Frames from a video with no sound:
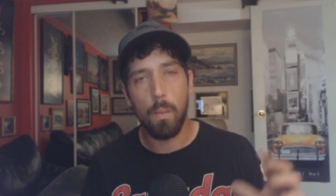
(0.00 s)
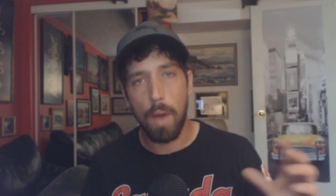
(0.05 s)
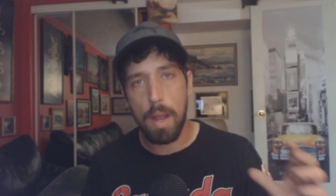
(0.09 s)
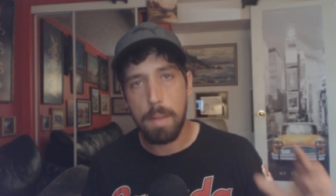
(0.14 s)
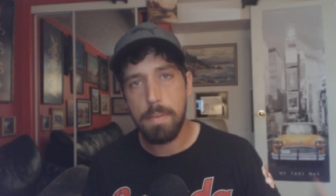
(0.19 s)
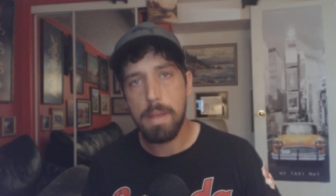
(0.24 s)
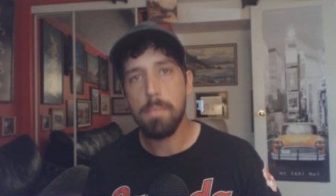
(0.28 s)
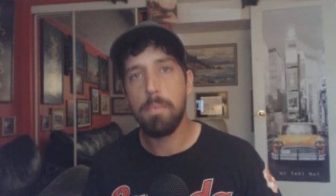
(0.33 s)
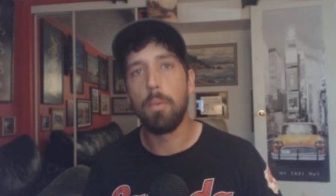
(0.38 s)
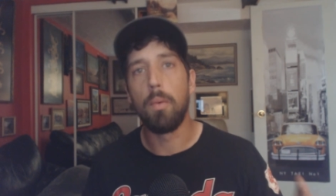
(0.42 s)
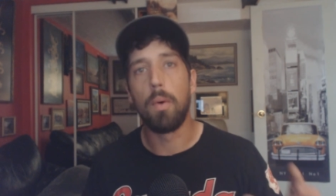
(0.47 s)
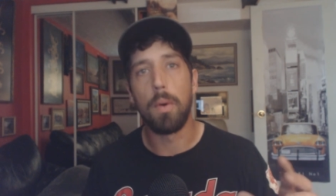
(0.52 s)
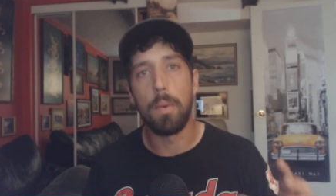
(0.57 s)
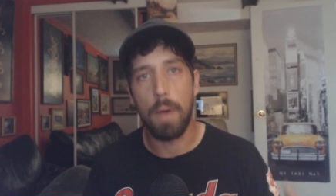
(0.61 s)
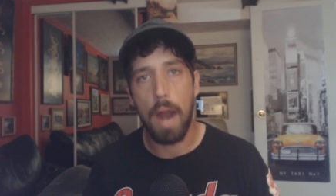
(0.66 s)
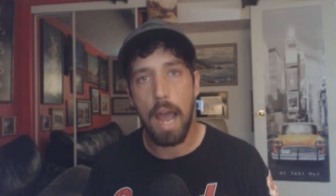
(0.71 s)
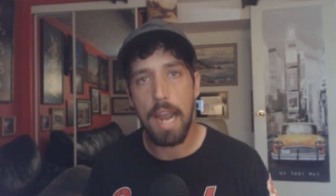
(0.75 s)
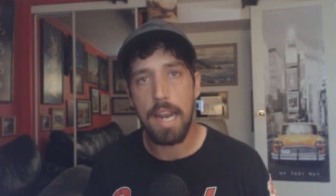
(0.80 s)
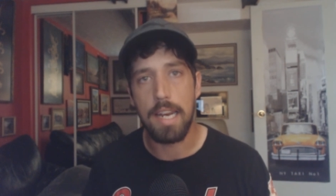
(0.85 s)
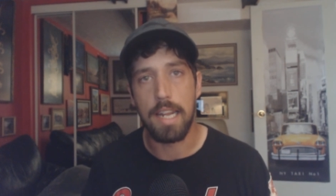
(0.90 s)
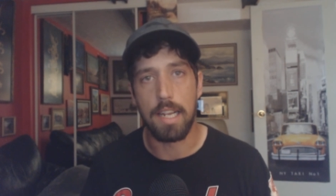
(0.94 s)
why people were
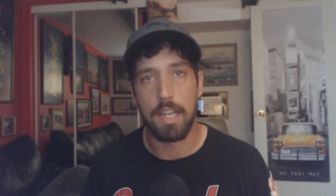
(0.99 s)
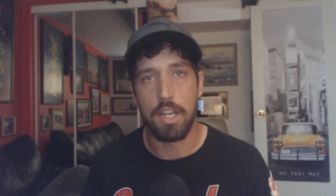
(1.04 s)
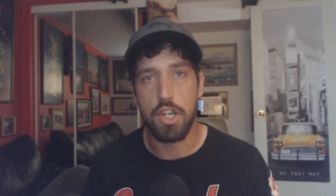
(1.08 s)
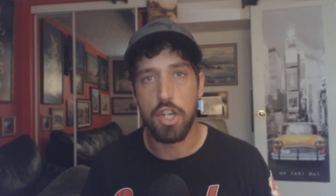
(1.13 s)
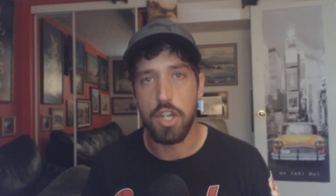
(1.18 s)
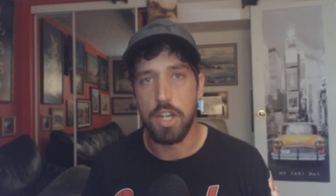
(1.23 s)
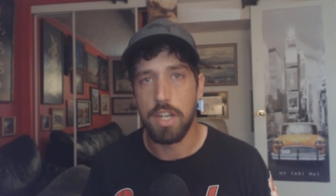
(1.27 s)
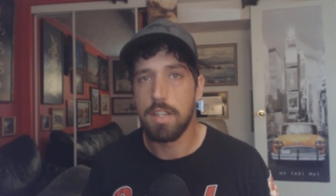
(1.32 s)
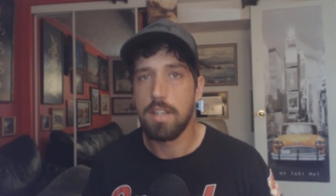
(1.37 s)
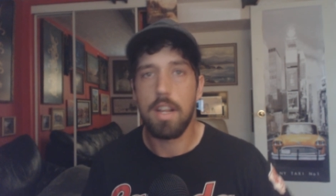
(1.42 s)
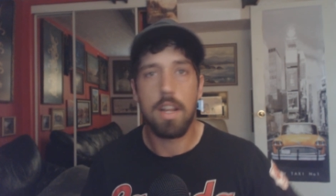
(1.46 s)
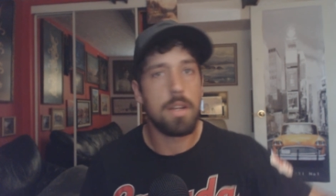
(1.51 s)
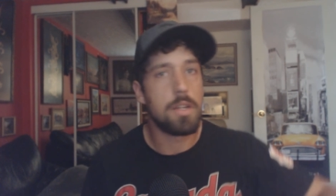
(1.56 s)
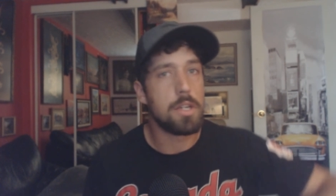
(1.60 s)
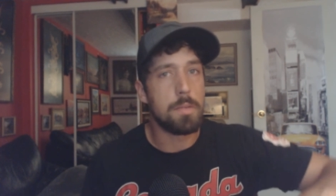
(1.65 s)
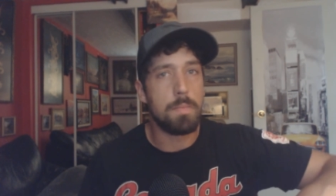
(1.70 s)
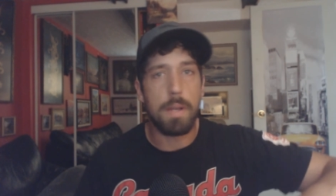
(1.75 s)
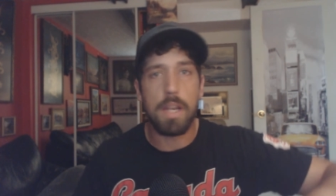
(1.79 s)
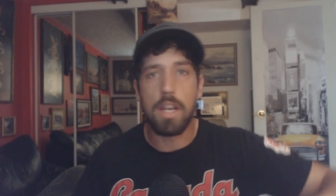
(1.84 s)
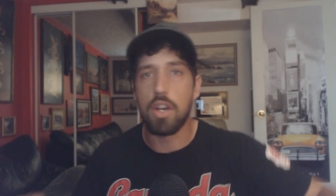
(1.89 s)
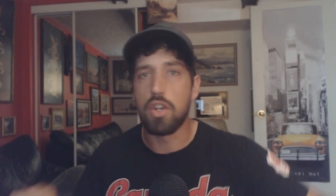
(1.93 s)
rioting and shit. It's not
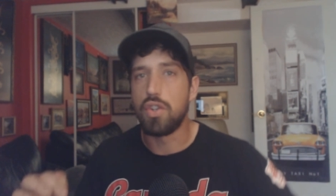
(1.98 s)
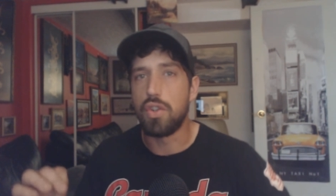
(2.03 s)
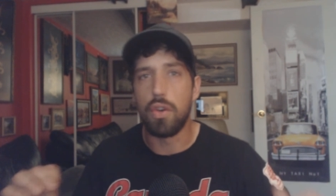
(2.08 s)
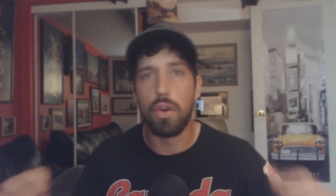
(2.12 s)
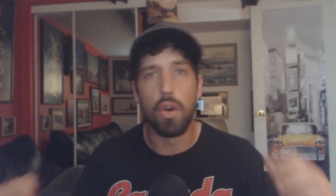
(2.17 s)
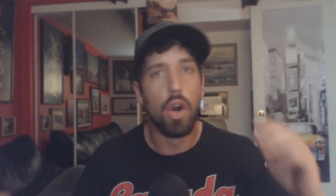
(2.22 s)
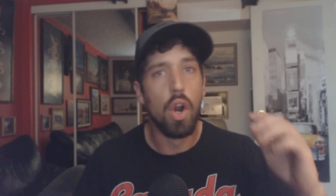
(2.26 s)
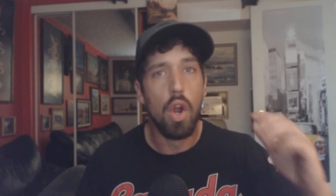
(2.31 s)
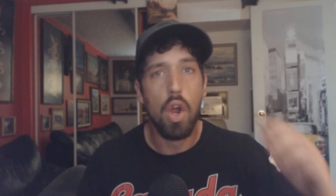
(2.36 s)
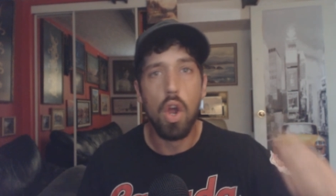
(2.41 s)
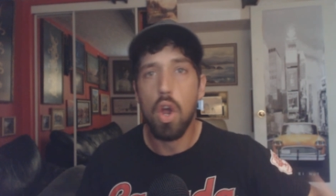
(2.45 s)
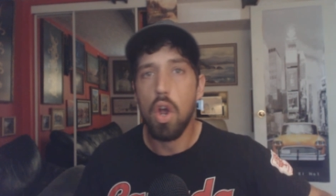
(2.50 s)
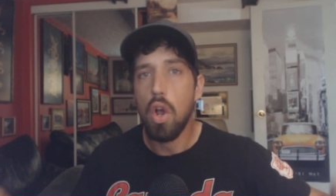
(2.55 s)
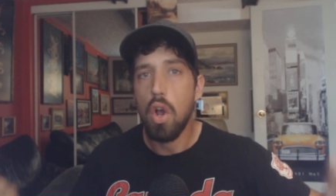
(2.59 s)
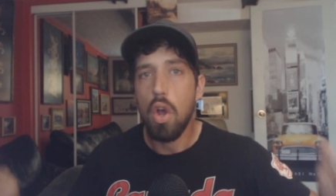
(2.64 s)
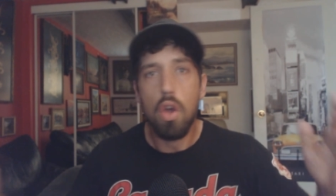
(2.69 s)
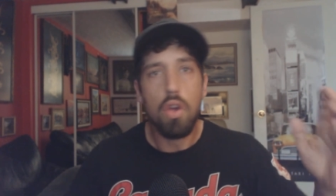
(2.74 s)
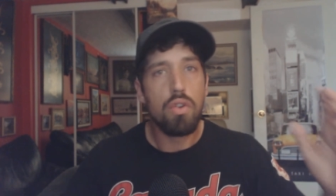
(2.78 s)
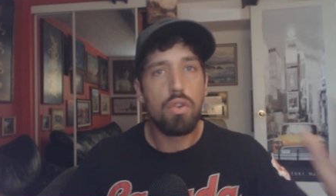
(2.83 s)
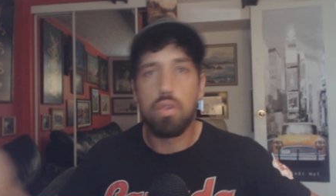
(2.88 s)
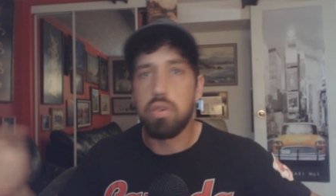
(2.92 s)
just because they're
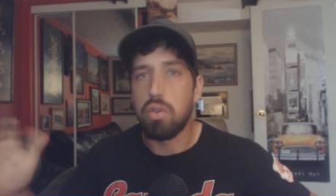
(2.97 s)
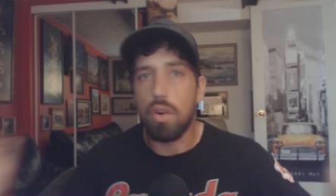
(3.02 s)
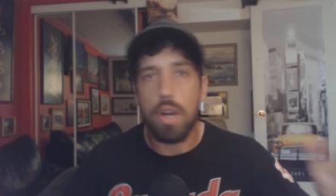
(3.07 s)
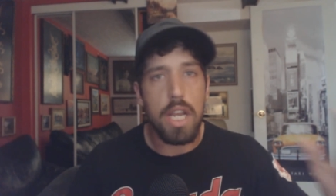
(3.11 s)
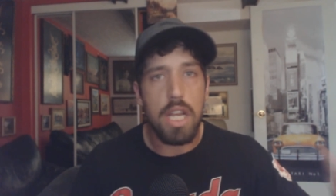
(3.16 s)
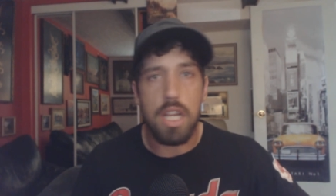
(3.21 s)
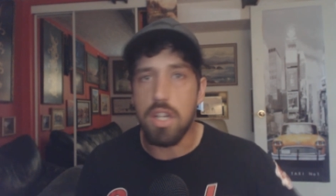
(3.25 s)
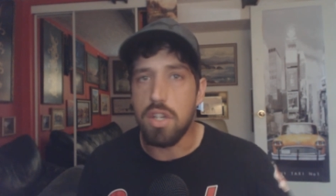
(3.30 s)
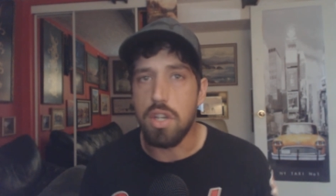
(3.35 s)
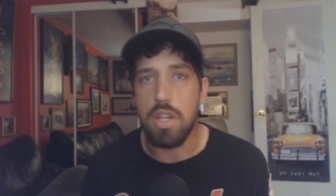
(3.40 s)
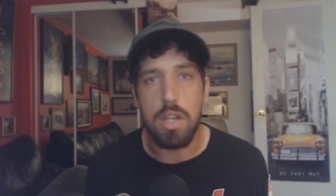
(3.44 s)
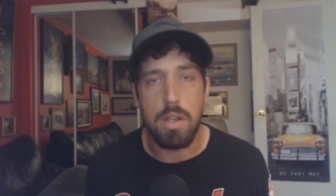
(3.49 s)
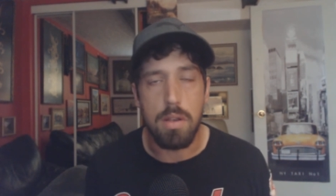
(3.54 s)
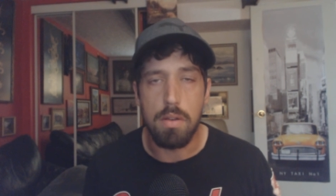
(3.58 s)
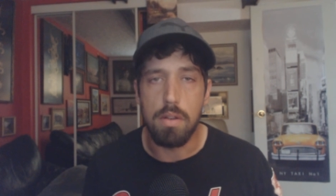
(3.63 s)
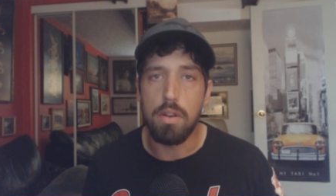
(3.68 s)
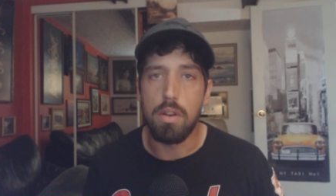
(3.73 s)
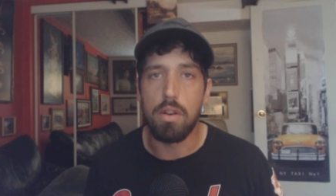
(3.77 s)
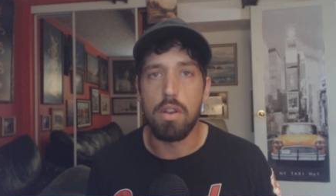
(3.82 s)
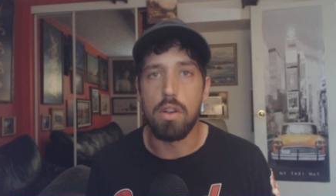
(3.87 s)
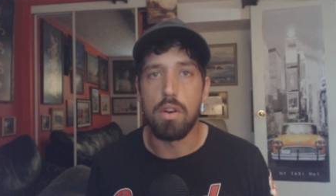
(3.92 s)
crazy,
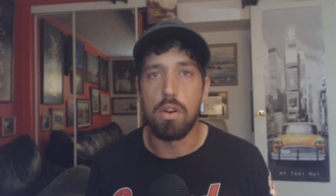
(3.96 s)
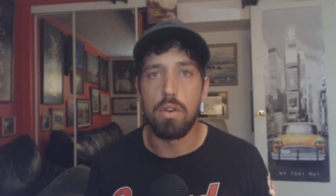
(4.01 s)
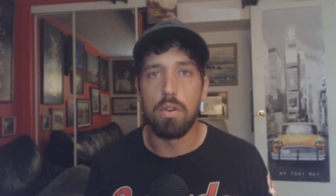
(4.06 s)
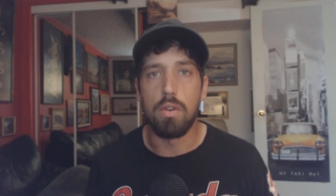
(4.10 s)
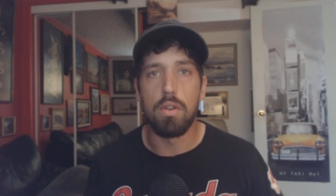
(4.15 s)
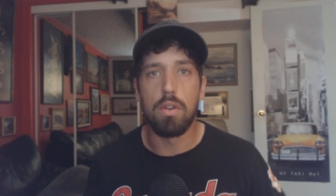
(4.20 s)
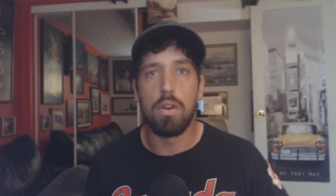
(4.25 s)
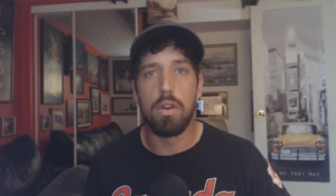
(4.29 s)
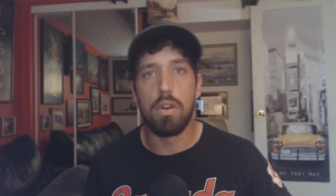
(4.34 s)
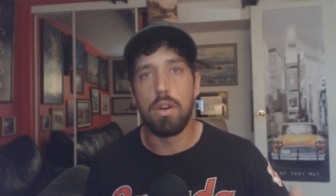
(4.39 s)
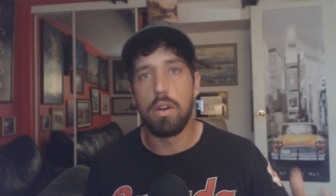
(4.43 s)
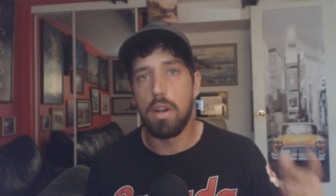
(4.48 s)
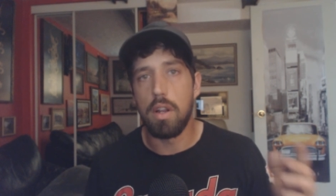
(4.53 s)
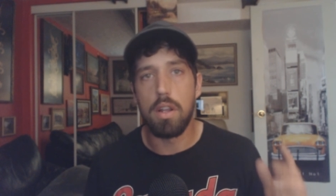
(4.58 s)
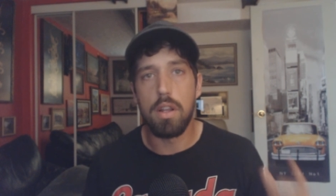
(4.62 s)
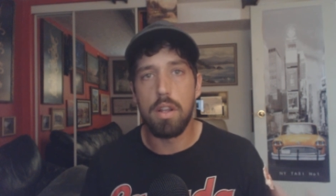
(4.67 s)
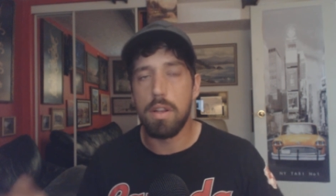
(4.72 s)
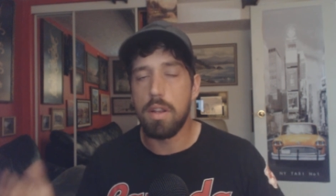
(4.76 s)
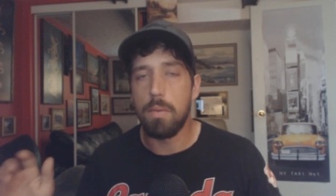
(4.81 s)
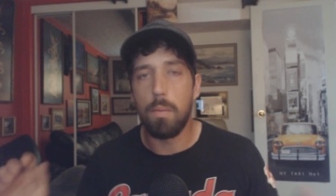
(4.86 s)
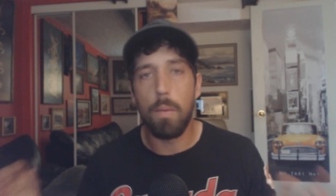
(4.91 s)
you know, or
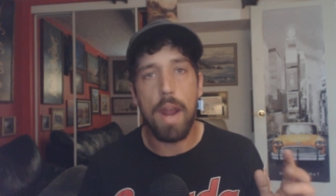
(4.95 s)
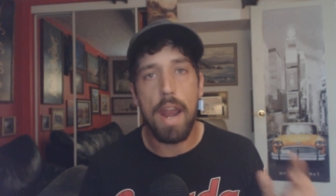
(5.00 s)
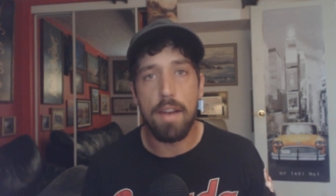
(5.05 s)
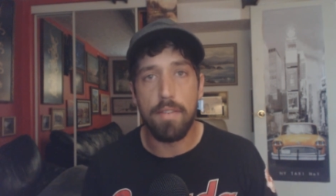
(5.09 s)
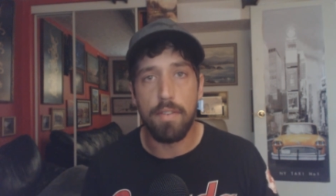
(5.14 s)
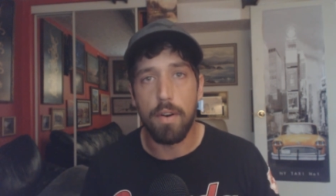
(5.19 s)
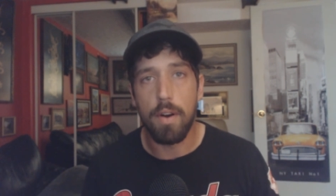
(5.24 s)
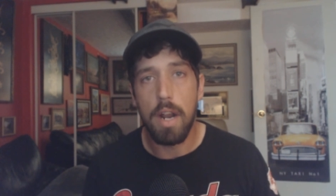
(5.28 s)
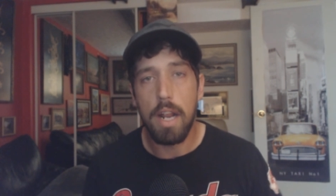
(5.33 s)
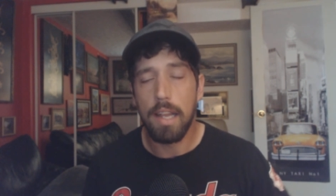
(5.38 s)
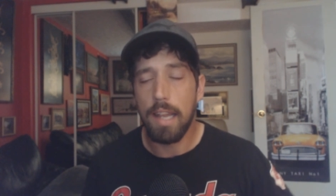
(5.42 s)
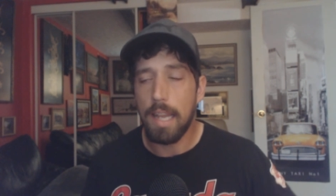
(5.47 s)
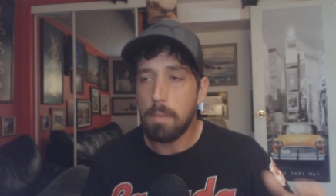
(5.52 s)
whatever.